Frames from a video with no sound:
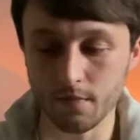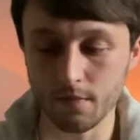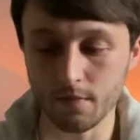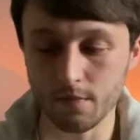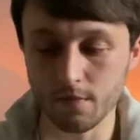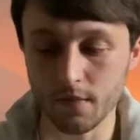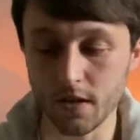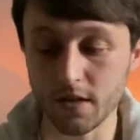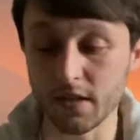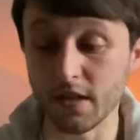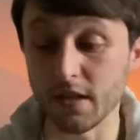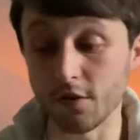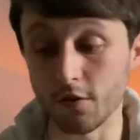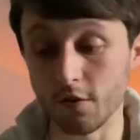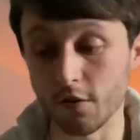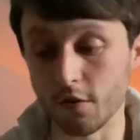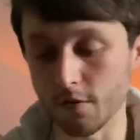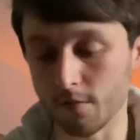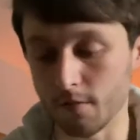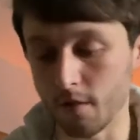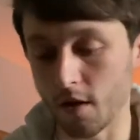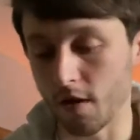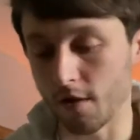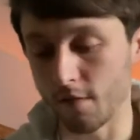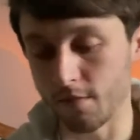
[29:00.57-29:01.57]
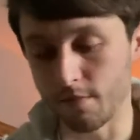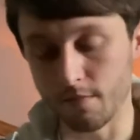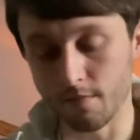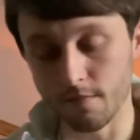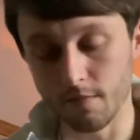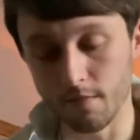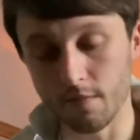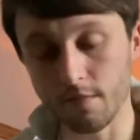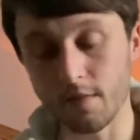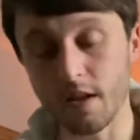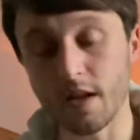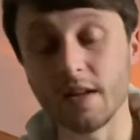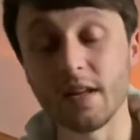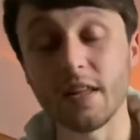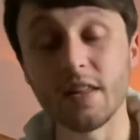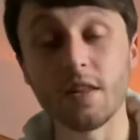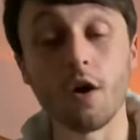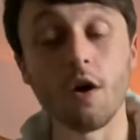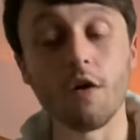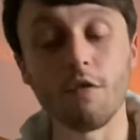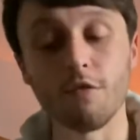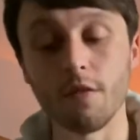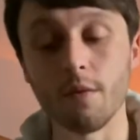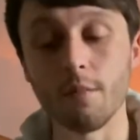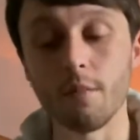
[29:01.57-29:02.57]
neither
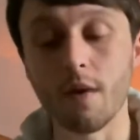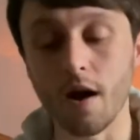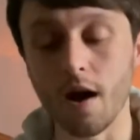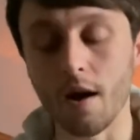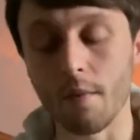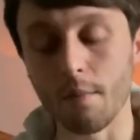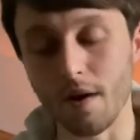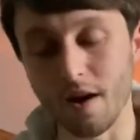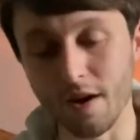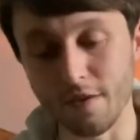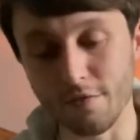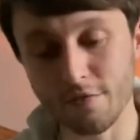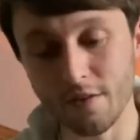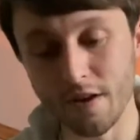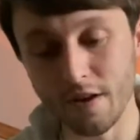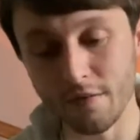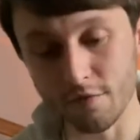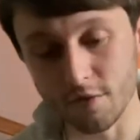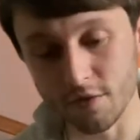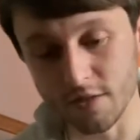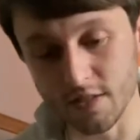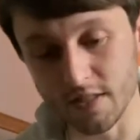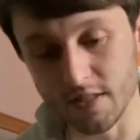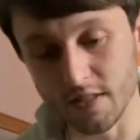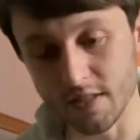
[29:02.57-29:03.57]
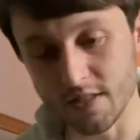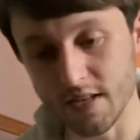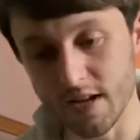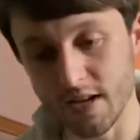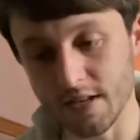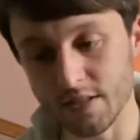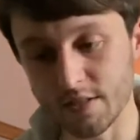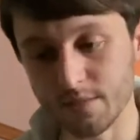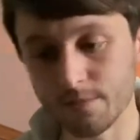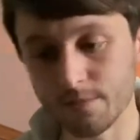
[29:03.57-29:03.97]
of them are my favourites in the set.